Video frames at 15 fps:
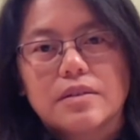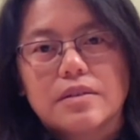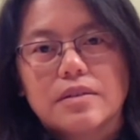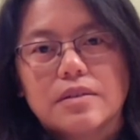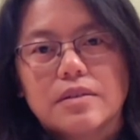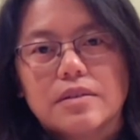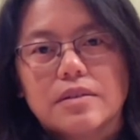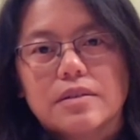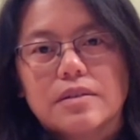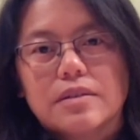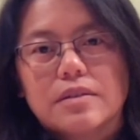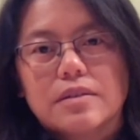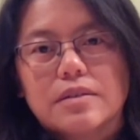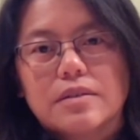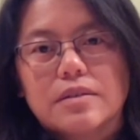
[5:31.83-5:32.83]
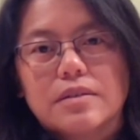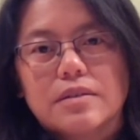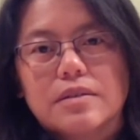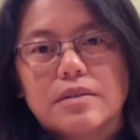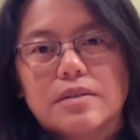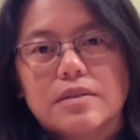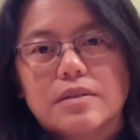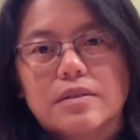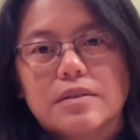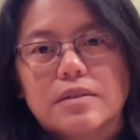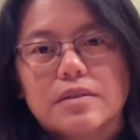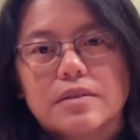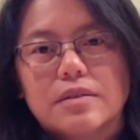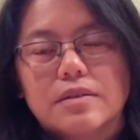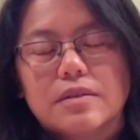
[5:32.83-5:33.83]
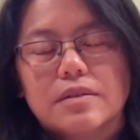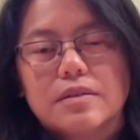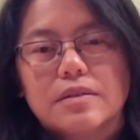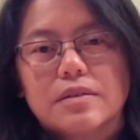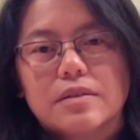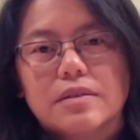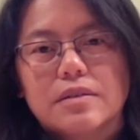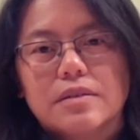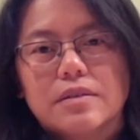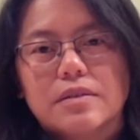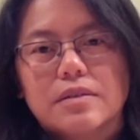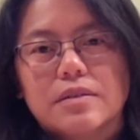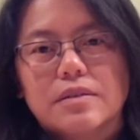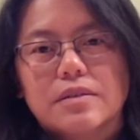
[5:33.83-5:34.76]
(no one is talking)